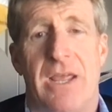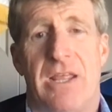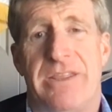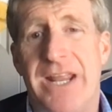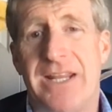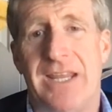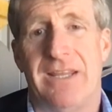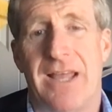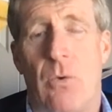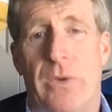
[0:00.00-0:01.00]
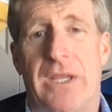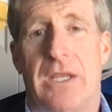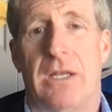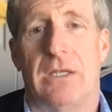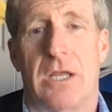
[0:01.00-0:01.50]
thinking that we
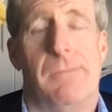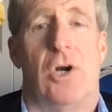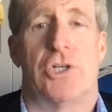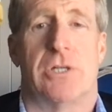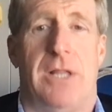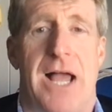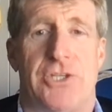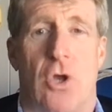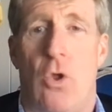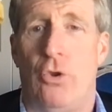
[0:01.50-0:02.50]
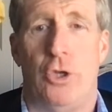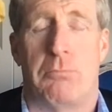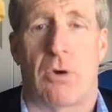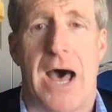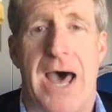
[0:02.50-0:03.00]
can commercialize a whole new
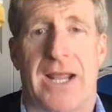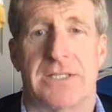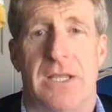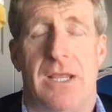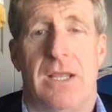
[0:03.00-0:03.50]
product